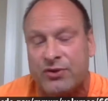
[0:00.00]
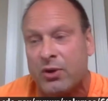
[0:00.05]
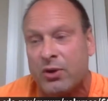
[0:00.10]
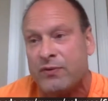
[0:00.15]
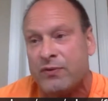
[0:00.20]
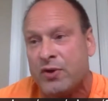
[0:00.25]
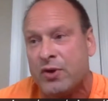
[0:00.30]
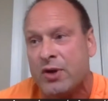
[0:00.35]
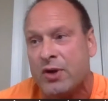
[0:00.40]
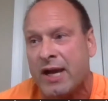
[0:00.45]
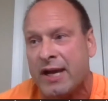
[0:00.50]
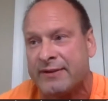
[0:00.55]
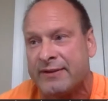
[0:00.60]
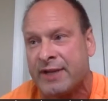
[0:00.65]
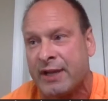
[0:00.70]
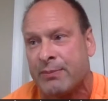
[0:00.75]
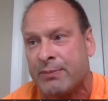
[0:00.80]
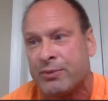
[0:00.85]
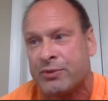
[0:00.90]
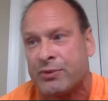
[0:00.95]
So if you got a
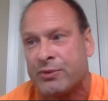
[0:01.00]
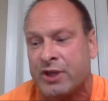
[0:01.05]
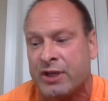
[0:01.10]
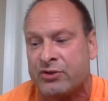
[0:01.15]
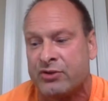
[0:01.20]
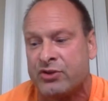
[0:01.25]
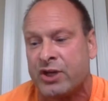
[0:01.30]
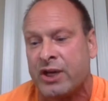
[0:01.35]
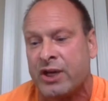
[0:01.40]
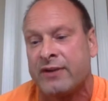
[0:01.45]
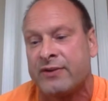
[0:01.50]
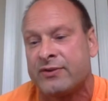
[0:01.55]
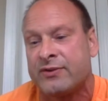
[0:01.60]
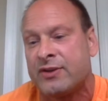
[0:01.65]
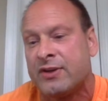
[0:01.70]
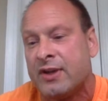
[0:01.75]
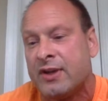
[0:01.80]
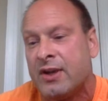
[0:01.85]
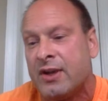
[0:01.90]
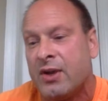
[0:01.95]
10%
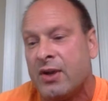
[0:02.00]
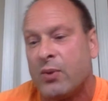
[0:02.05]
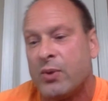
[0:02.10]
chance